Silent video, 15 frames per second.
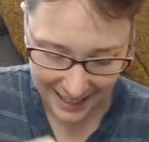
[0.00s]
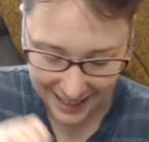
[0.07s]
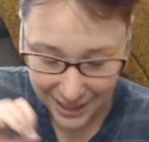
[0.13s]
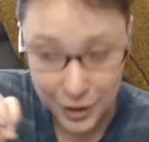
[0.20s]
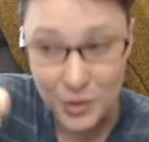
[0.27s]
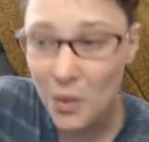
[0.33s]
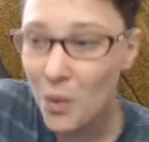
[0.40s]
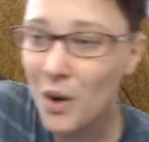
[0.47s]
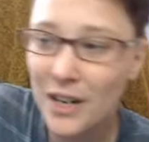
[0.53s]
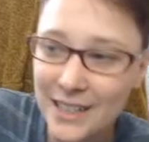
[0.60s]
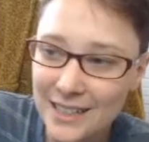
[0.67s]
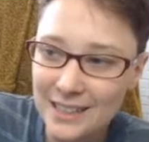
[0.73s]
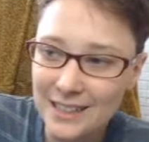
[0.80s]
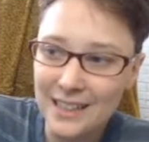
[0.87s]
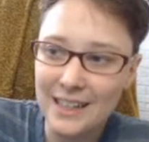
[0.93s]

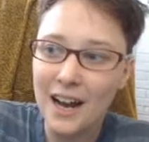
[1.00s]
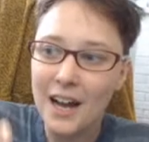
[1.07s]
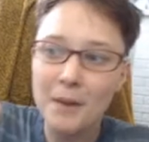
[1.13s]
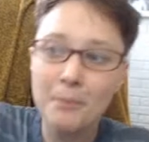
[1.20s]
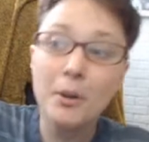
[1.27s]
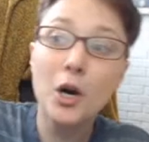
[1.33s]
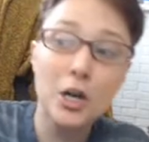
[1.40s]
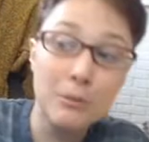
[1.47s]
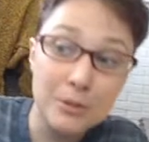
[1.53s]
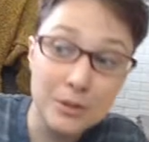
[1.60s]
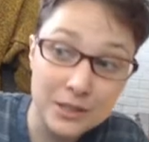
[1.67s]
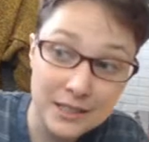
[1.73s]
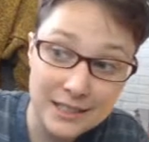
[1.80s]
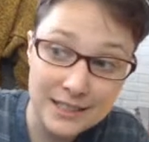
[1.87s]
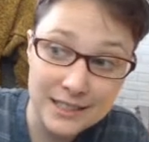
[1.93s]
Ignoring that
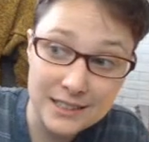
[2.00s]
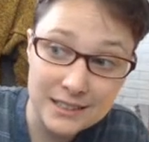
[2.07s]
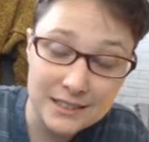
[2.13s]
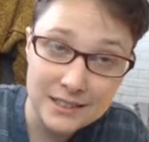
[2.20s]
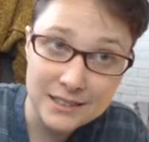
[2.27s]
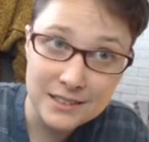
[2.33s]
hyperbole